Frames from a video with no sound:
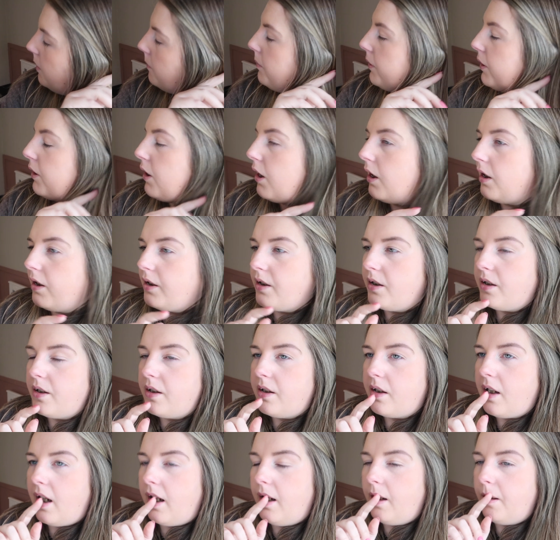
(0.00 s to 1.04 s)

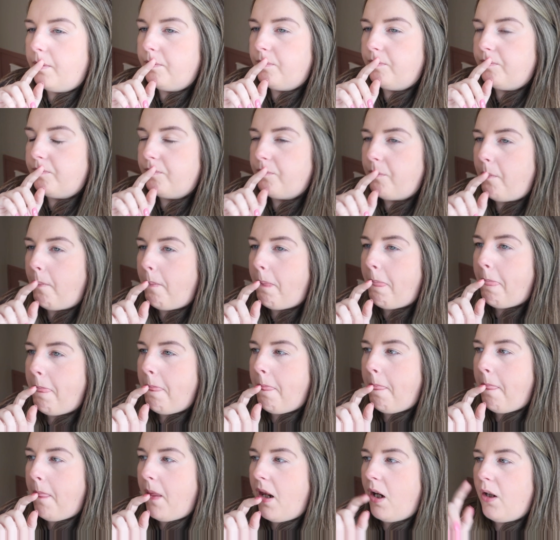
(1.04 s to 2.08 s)
because
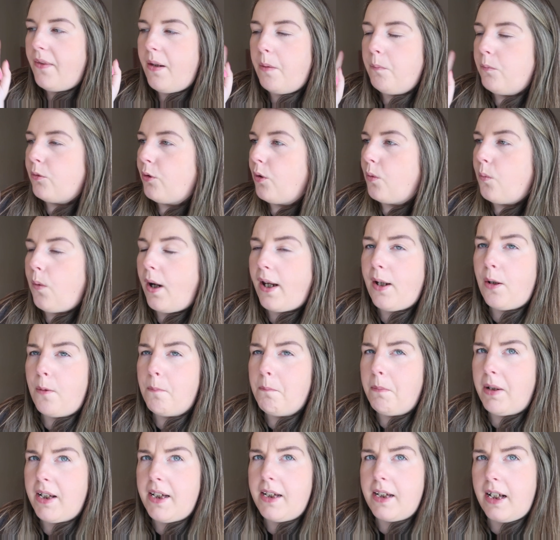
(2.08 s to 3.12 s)
then we're away
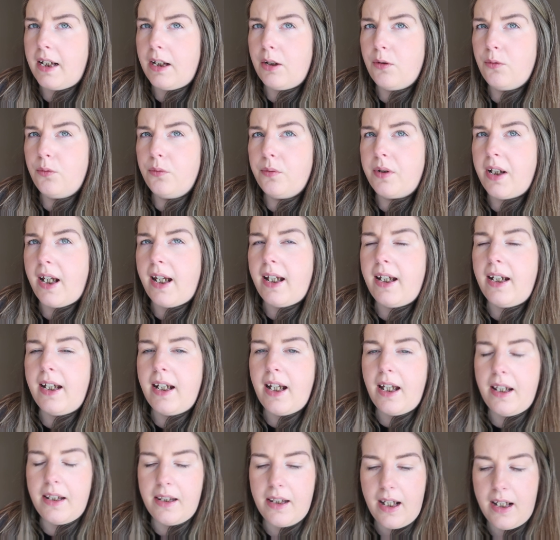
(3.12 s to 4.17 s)
on Monday all day
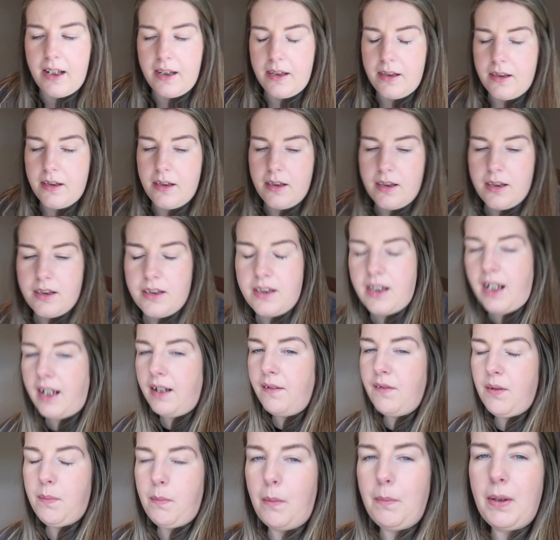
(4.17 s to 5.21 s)
and then
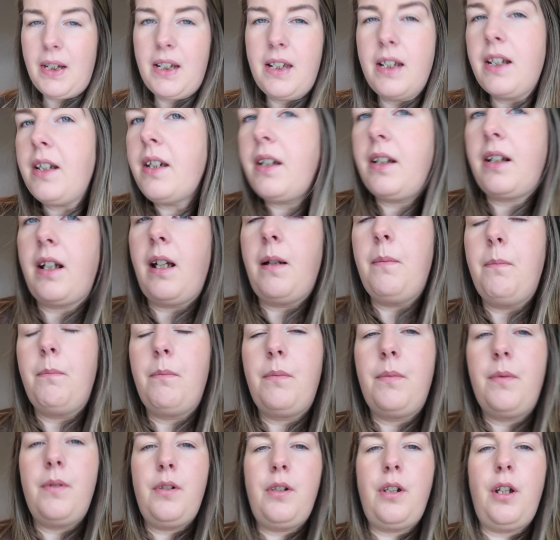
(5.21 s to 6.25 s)
Dave's mum and sister come,
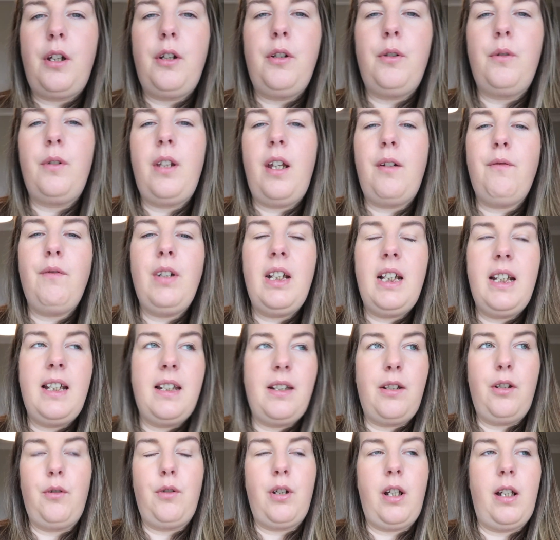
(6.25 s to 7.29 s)
so there really
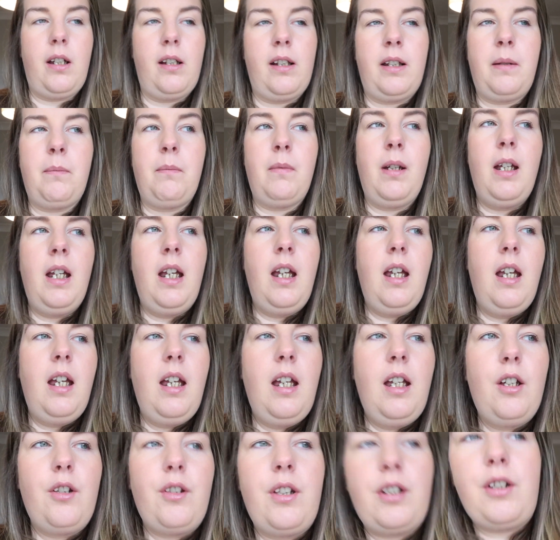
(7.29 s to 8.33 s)
is no time.
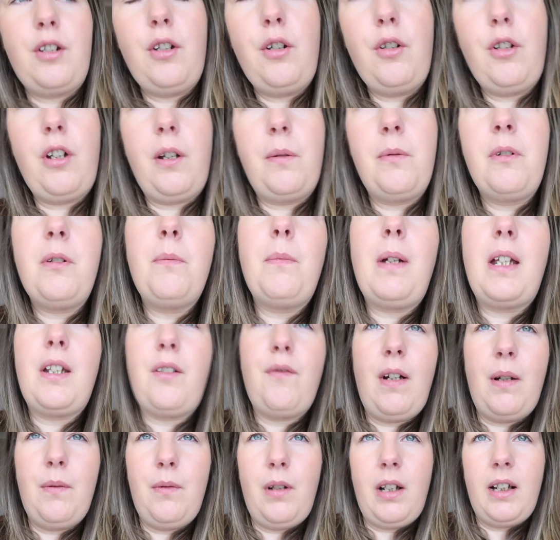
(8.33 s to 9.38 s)
There's no time to mess
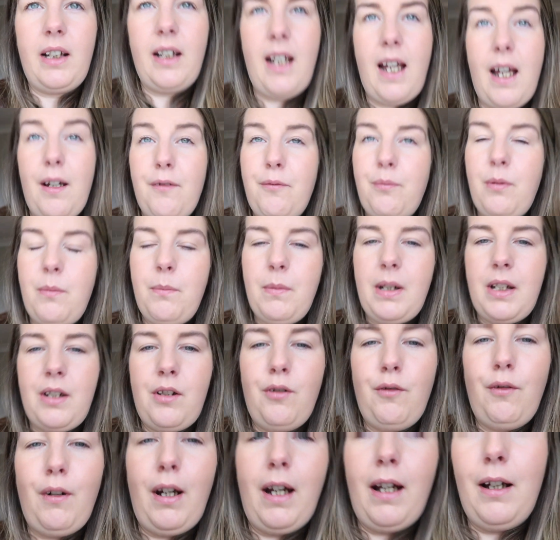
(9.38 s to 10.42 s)
around like I have been
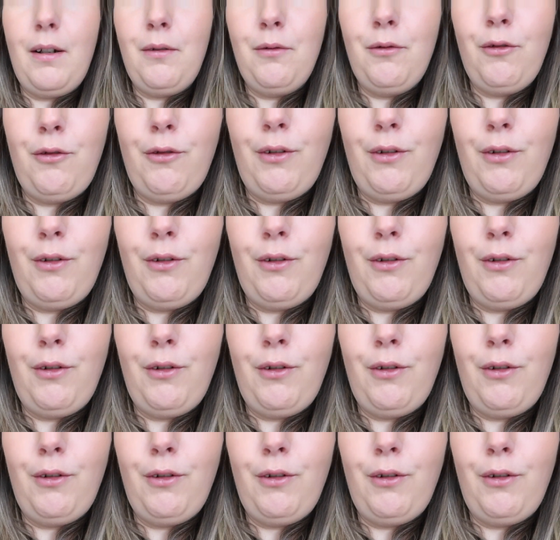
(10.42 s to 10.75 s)
messing around